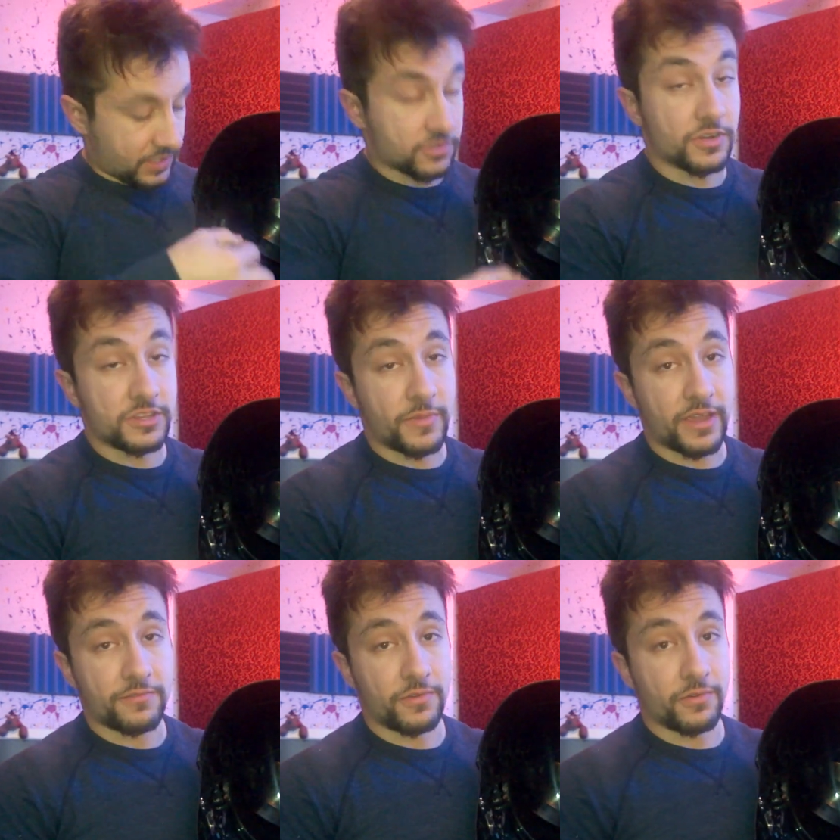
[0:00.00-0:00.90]
turning the
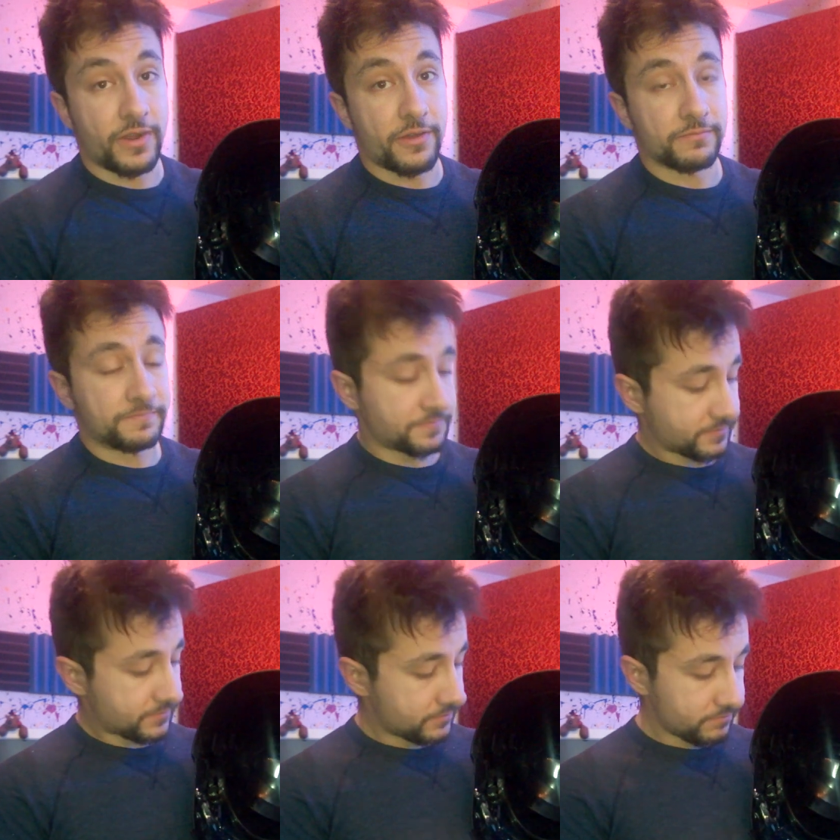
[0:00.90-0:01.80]
microphone around
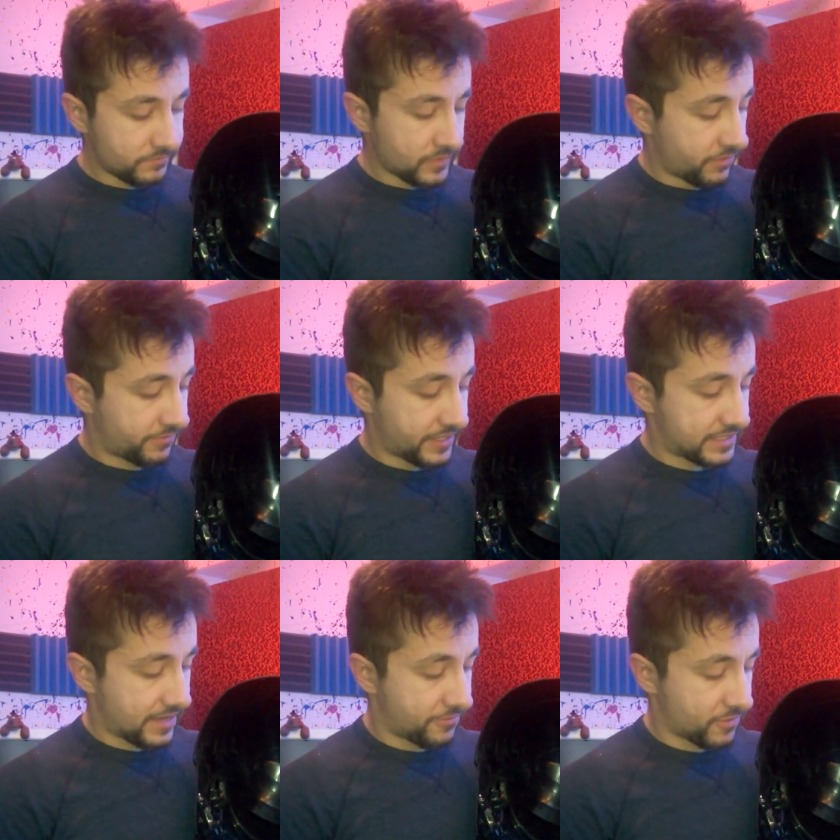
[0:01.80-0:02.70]
fixed
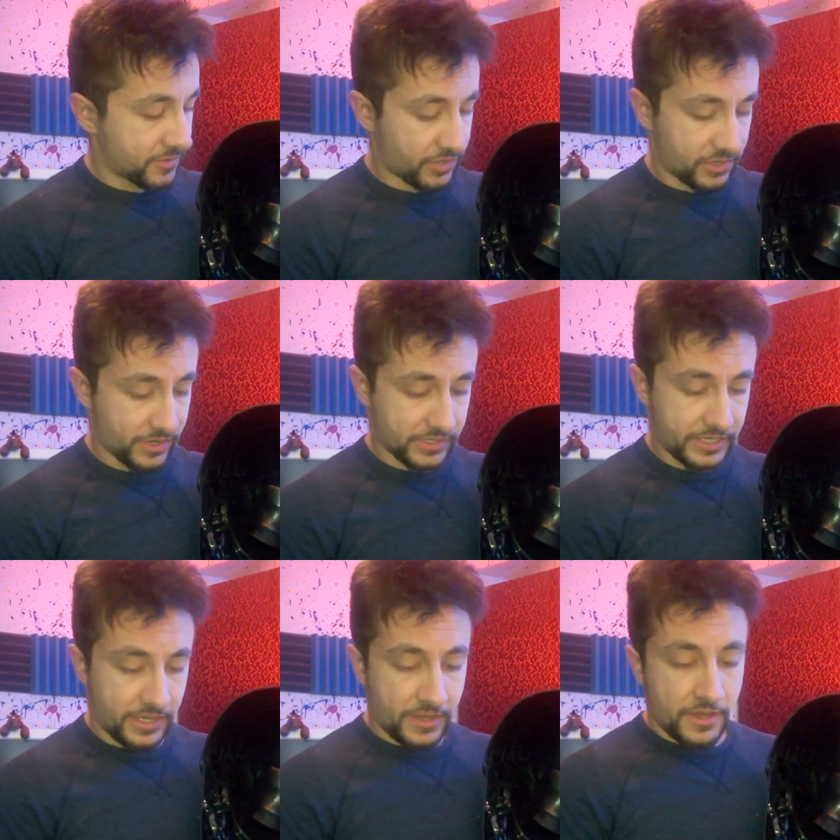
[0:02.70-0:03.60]
that for me pretty
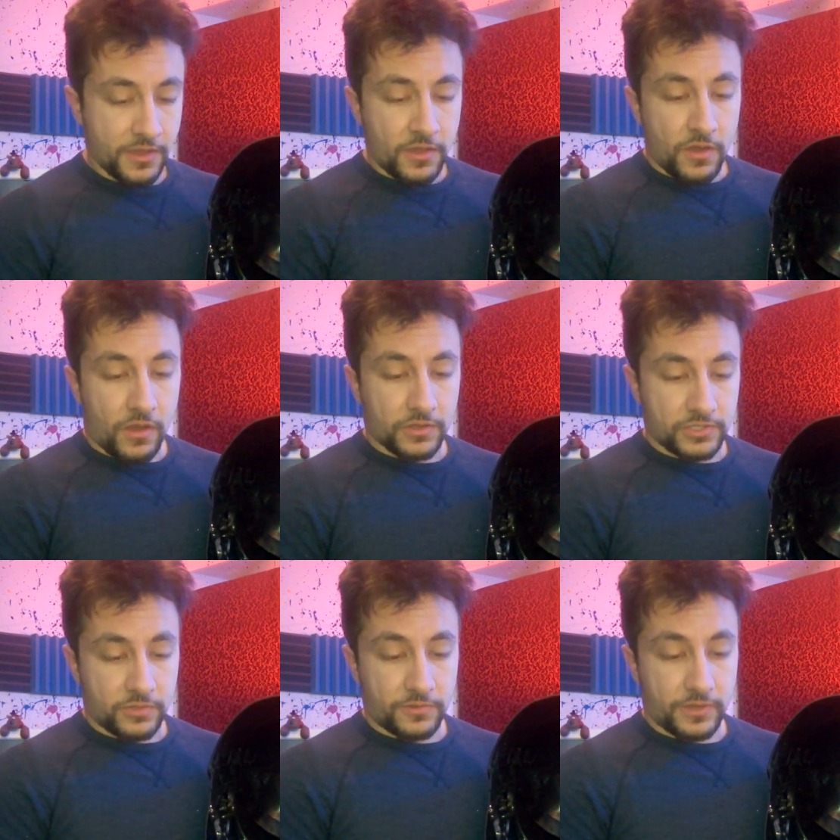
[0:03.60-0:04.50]
quickly.
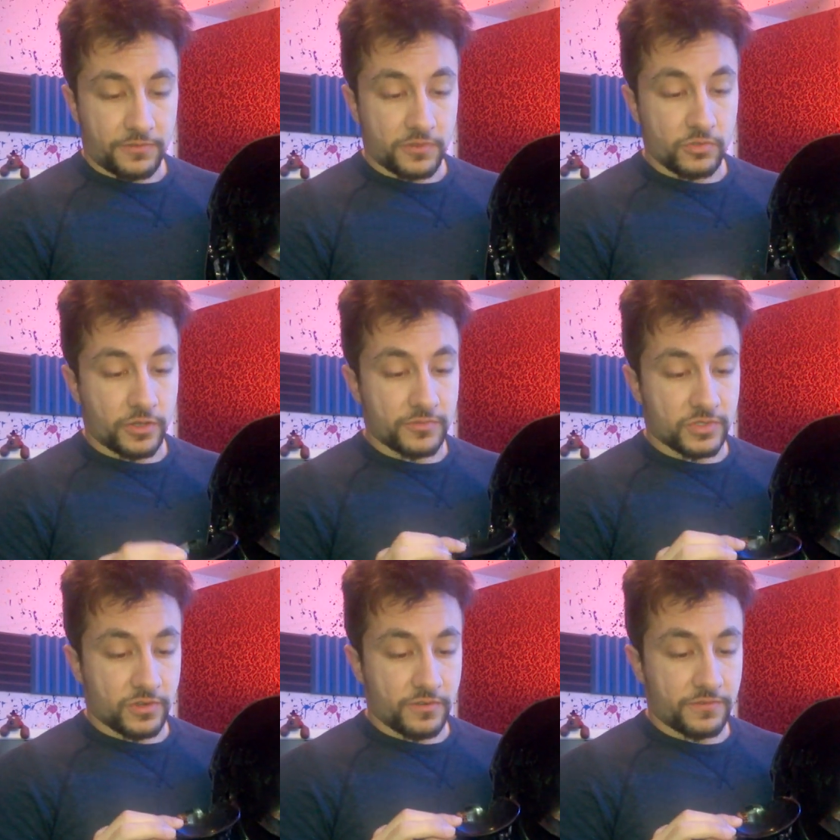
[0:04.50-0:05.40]
Also, if you
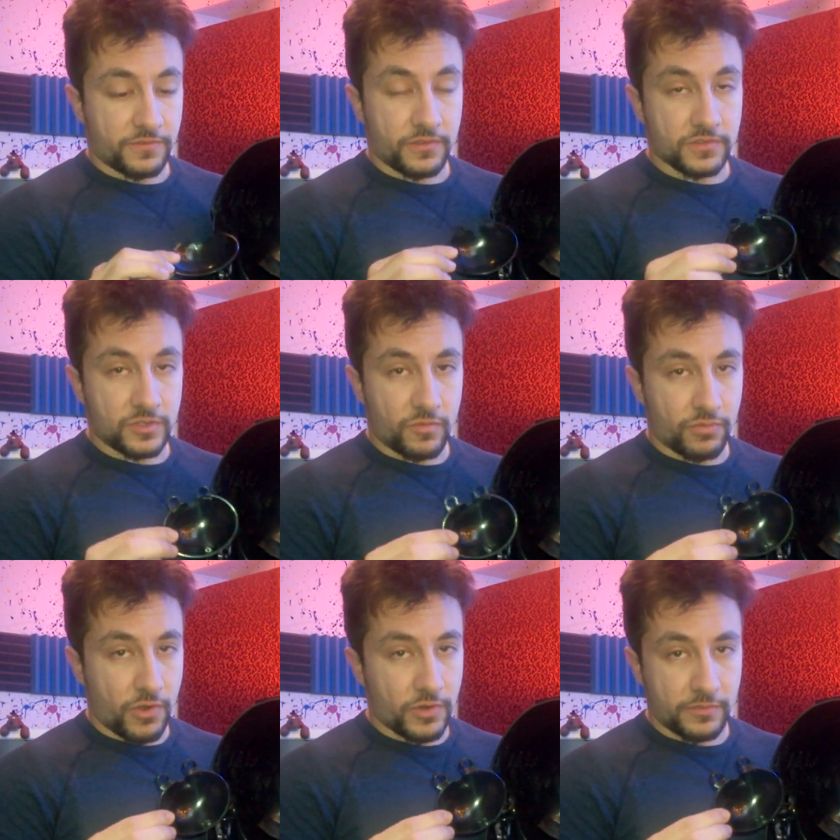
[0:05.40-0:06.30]
observe, there's no
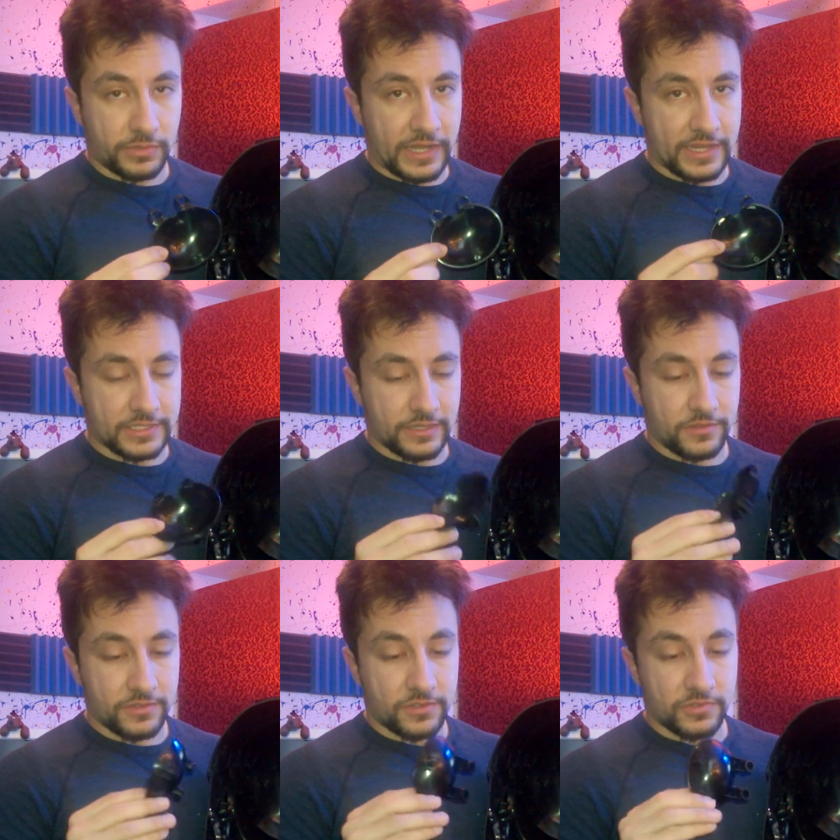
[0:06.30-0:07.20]
broken plastic,
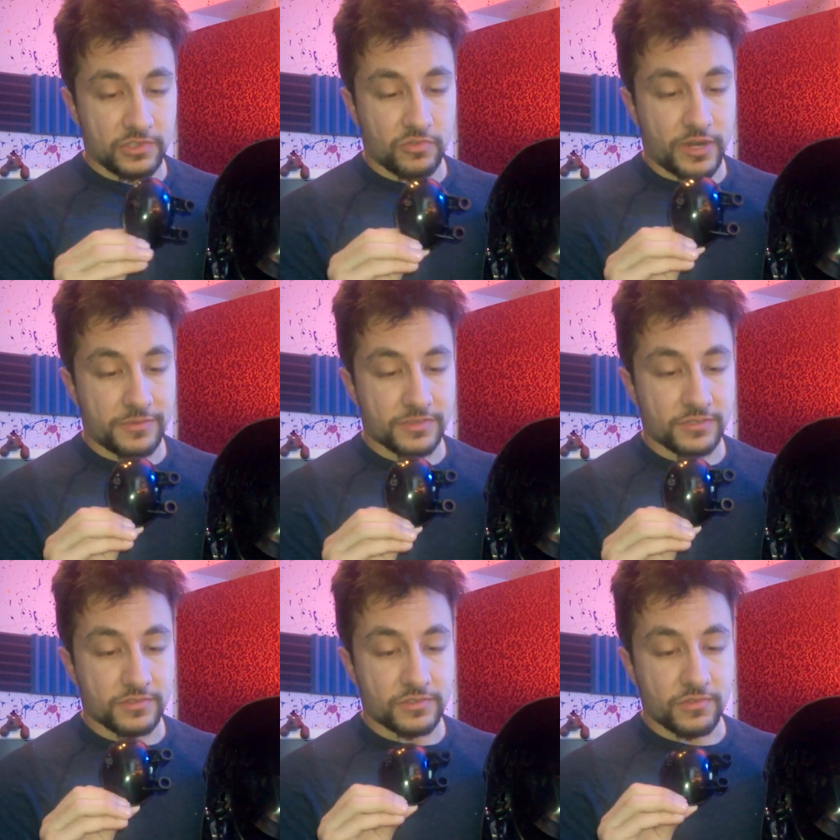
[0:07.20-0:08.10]
there's no scrapes,
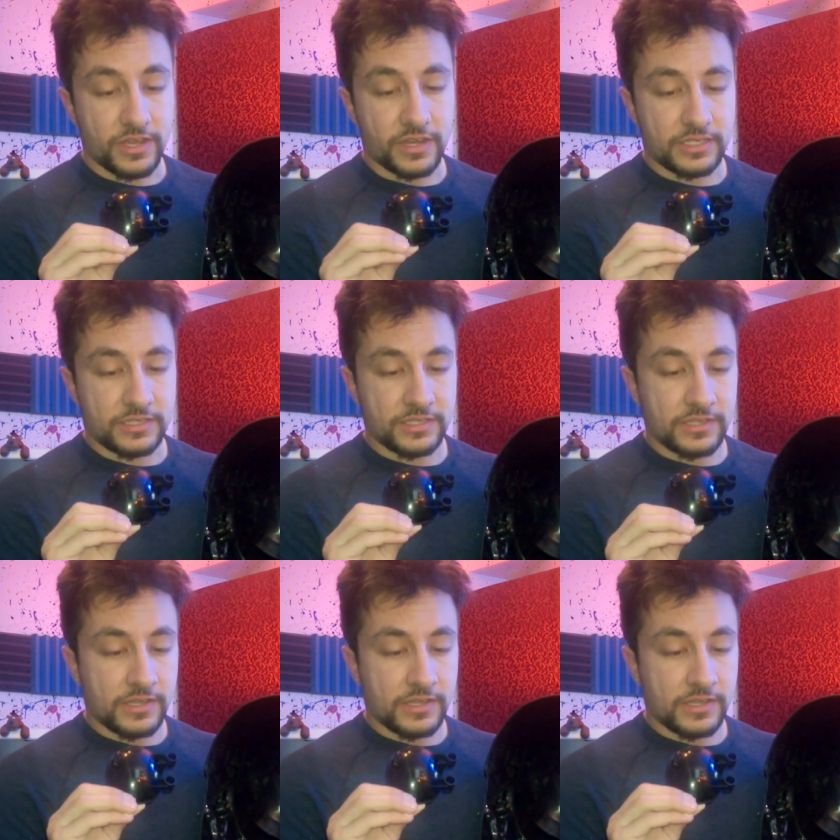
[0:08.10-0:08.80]
there's no cuts.